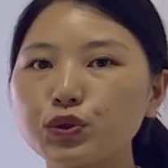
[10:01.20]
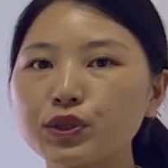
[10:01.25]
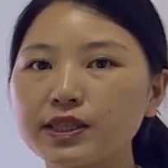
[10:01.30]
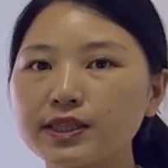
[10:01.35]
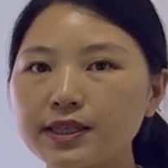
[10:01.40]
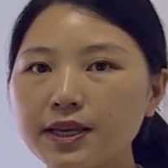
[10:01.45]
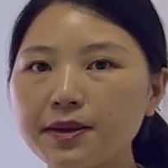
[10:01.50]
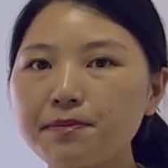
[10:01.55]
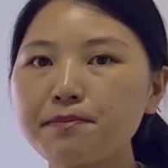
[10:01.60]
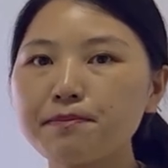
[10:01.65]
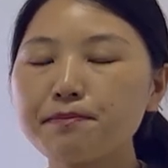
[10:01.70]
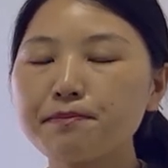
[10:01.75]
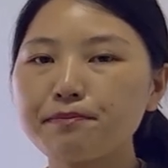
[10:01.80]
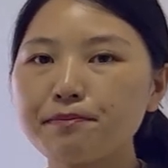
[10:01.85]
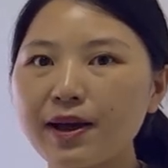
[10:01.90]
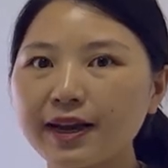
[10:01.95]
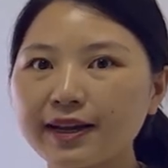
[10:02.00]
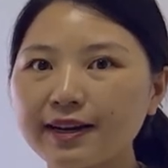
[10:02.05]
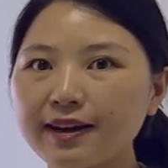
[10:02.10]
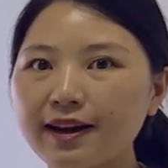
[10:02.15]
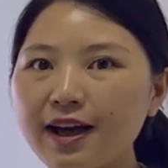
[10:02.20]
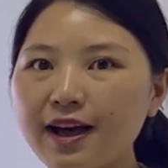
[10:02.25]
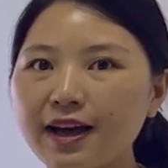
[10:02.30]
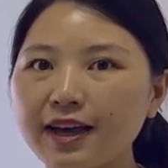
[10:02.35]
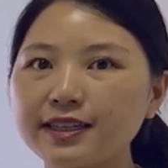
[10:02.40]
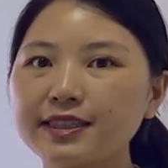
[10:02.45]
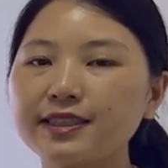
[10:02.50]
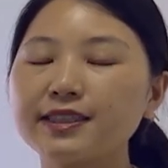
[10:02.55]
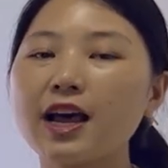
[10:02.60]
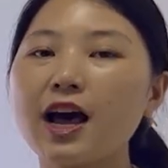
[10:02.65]
SIM
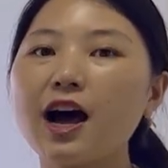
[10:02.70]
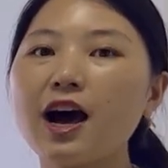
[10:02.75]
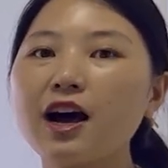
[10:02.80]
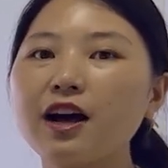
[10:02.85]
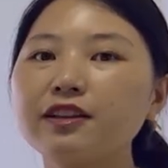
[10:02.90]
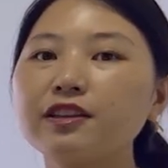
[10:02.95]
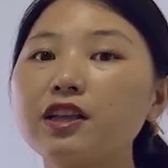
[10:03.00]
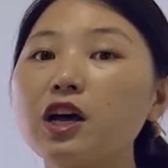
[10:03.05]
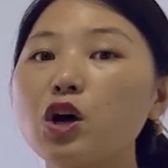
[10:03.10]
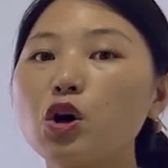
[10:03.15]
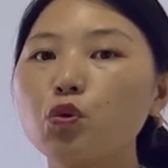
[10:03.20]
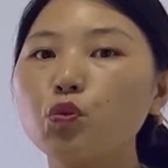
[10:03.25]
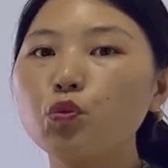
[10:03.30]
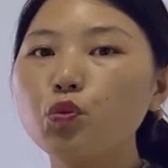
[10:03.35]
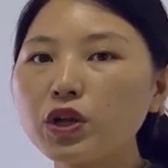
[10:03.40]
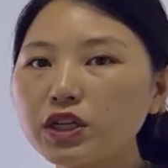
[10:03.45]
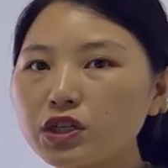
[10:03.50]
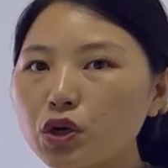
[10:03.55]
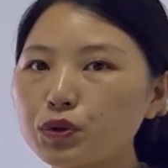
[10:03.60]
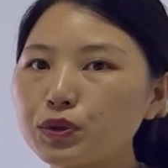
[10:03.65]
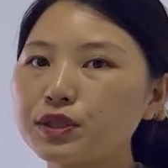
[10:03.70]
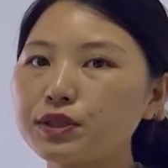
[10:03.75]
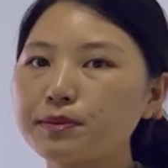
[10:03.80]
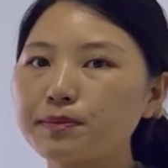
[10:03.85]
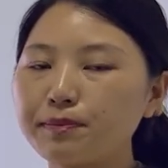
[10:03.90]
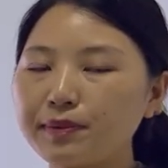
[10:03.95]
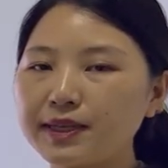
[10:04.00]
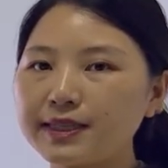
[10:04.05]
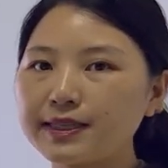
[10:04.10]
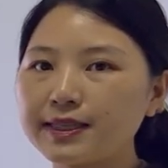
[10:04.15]
backlights on the Windows
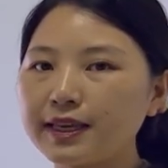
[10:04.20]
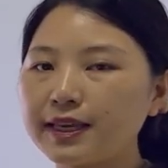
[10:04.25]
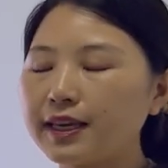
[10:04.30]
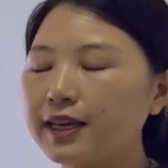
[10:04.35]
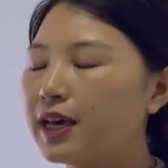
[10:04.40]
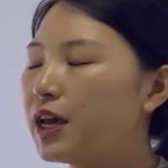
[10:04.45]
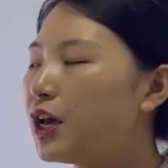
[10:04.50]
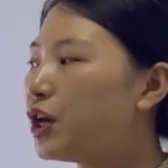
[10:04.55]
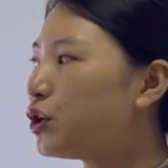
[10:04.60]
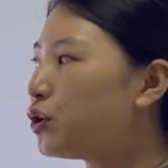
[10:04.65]
PC.